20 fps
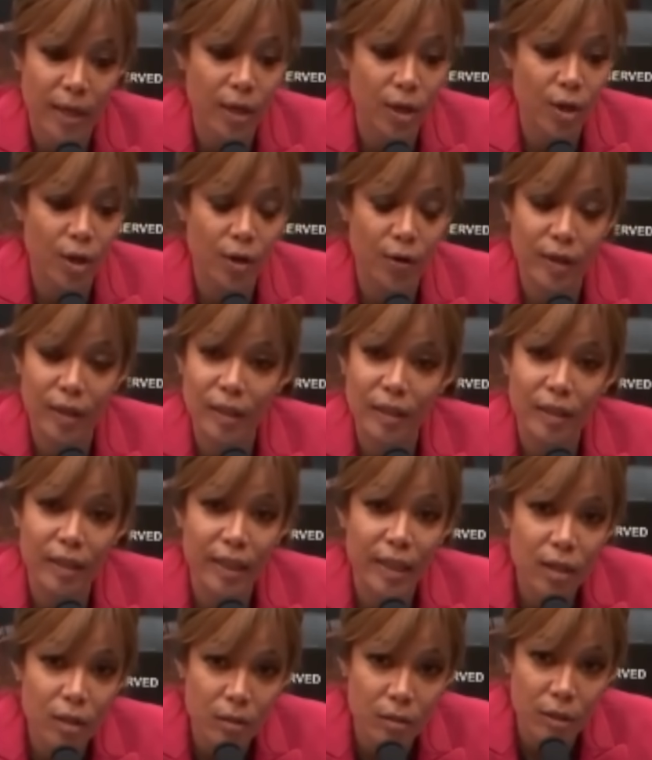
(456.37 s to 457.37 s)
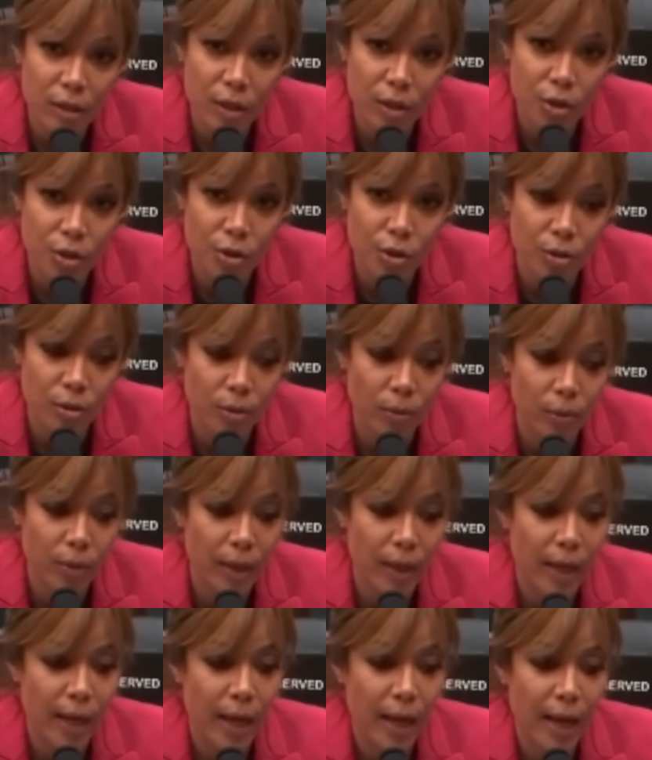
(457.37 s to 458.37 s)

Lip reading: any current legal issue,